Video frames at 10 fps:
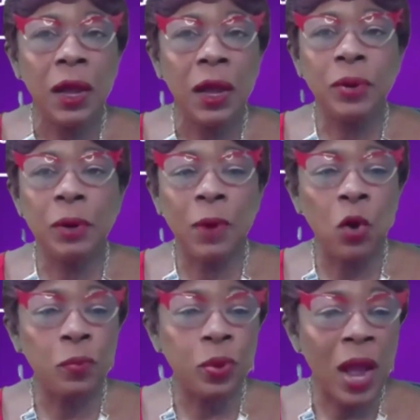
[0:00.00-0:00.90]

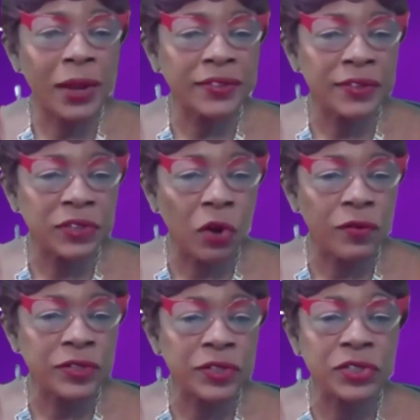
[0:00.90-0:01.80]
promote products and
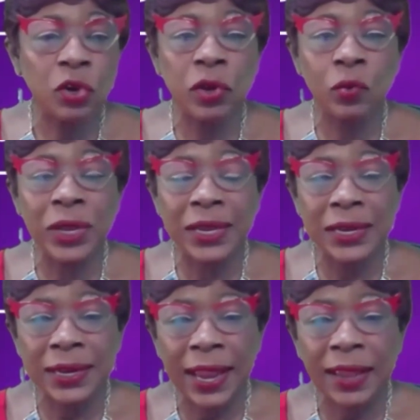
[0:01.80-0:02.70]
services so that we can
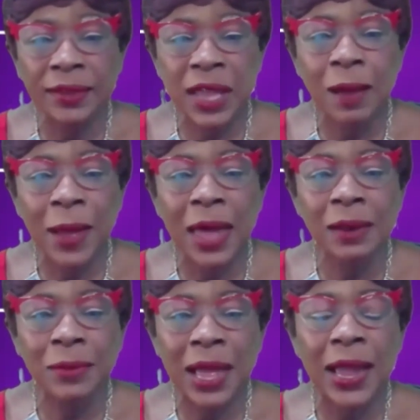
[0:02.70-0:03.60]
enhance our
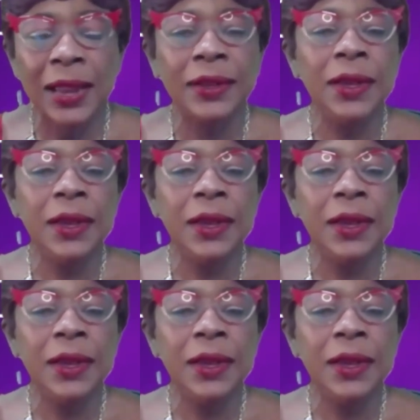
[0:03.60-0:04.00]
bottom line,